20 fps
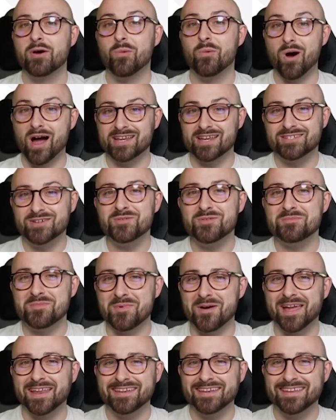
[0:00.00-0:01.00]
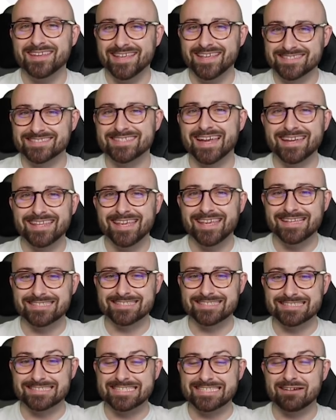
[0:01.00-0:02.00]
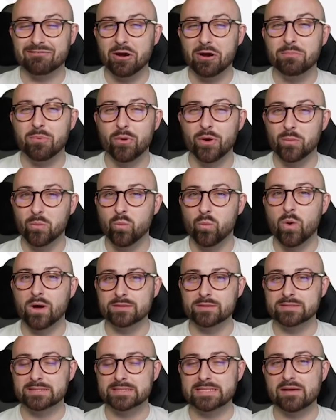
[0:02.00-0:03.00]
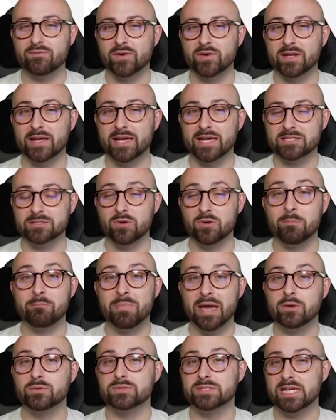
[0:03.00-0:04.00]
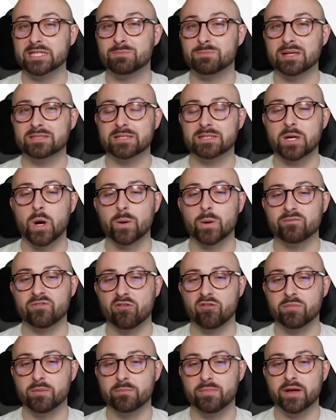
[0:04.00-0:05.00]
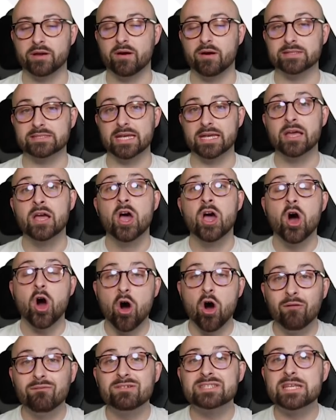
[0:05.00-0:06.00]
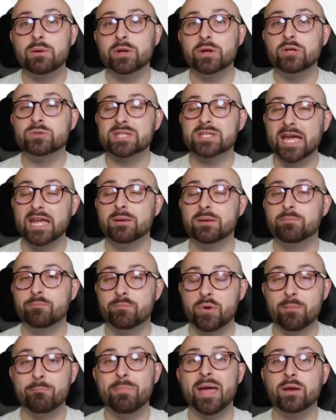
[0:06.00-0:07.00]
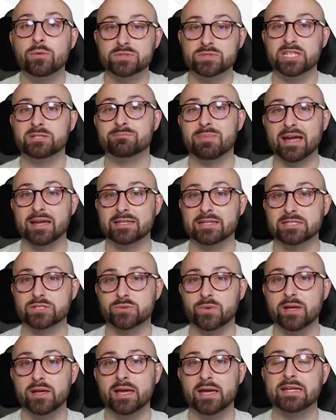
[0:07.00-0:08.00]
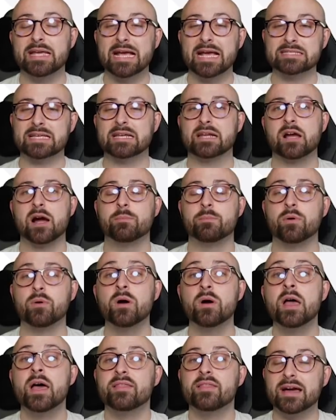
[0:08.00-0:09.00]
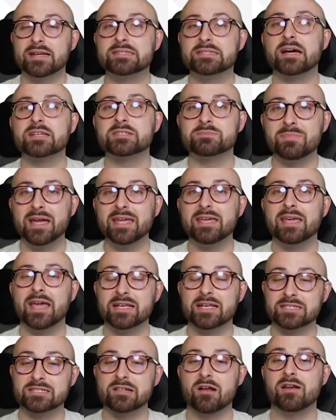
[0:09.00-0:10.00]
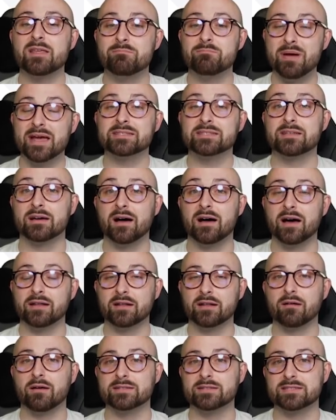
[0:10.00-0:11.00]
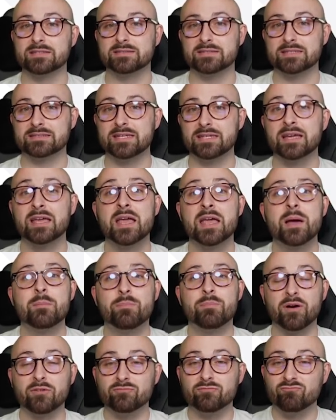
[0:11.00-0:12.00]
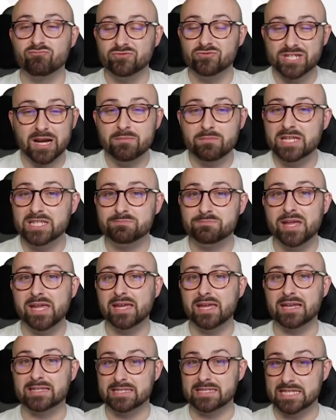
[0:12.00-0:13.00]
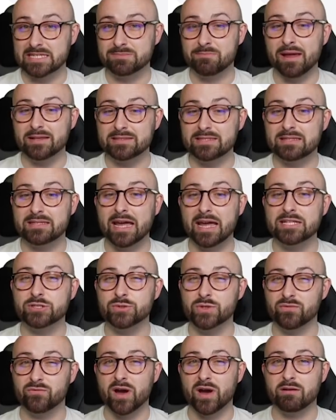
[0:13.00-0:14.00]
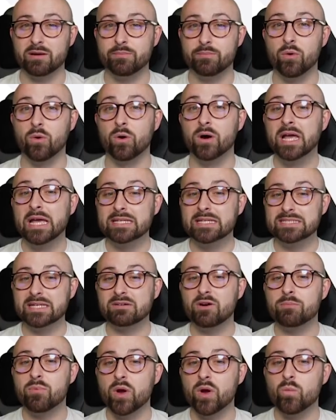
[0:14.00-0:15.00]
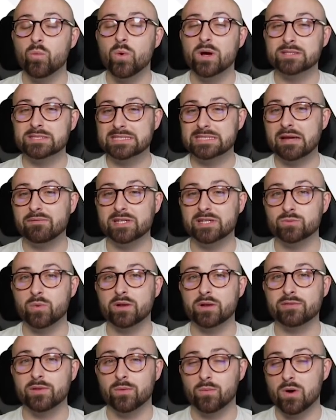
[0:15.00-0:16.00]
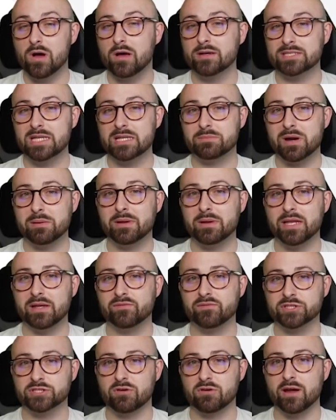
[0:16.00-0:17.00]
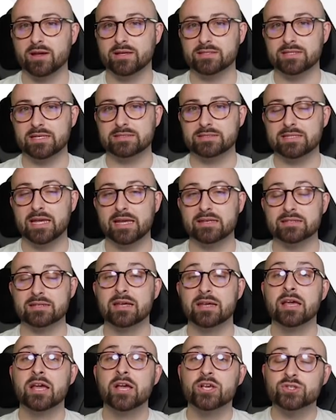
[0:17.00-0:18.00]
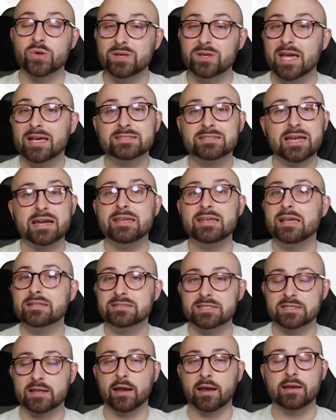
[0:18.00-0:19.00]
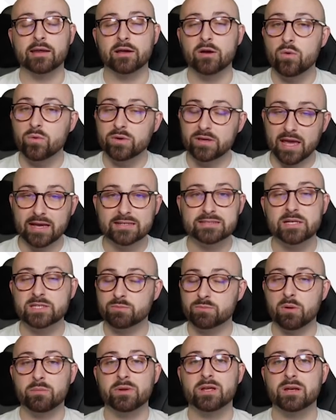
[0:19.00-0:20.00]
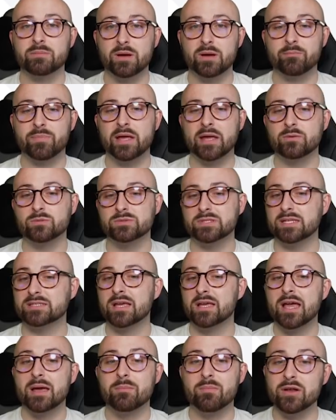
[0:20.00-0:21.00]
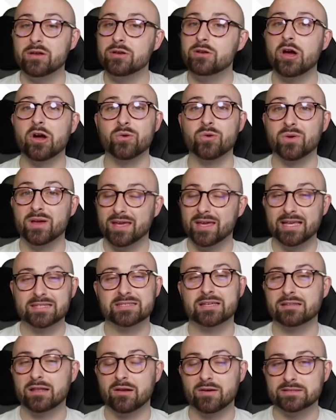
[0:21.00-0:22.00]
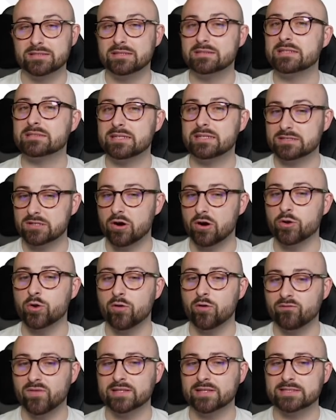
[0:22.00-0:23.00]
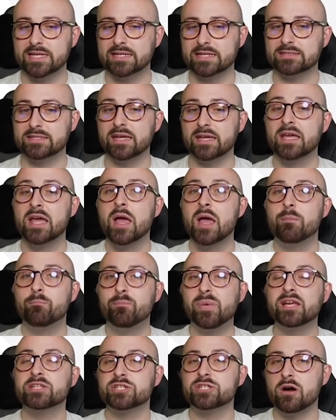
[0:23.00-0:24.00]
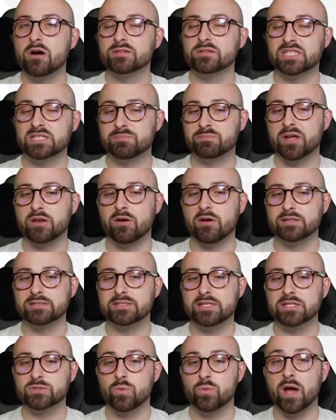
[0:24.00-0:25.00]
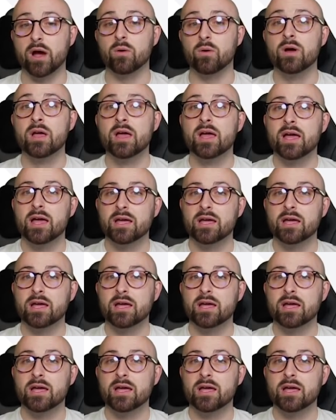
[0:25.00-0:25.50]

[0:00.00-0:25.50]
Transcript: What I do mind is Danny Ings' 0.17 non-penalty expected goal involvement per 90. Obviously, when you put penalties back into it, and he has had a couple, that does make it a slightly better underlying statistic. But generally speaking, his expected data is very poor. 0.17 is one of the worst in the Premier League for strikers this season. So yes, Danny Ings is clinical. Yes, he's probably going to be on penalties. But no, his underlying statistics are not fantastic. Big chances per 90 as well.